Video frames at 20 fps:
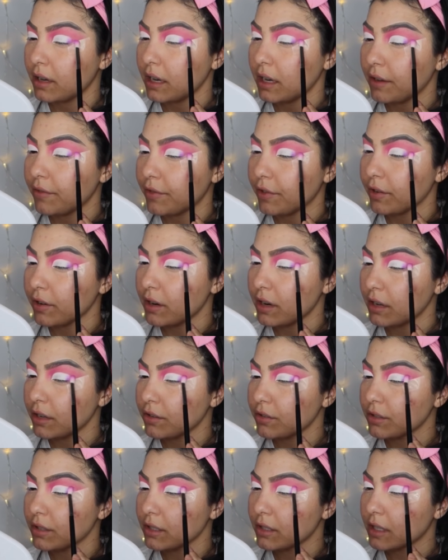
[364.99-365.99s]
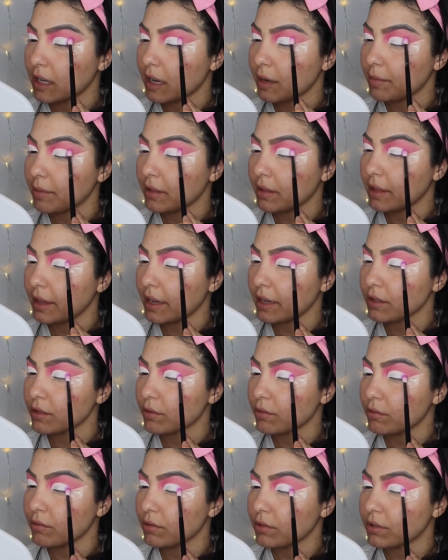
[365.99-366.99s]
If you're not using tape, that's
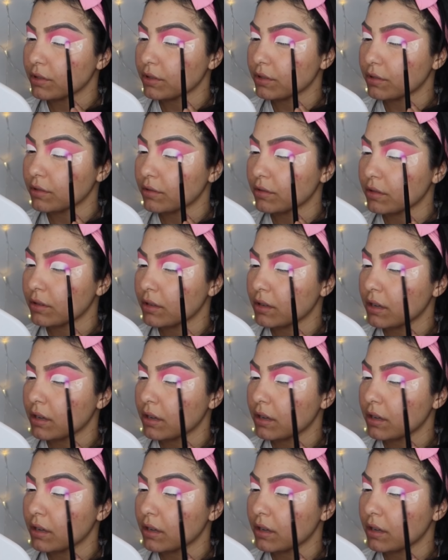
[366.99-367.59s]
cool too.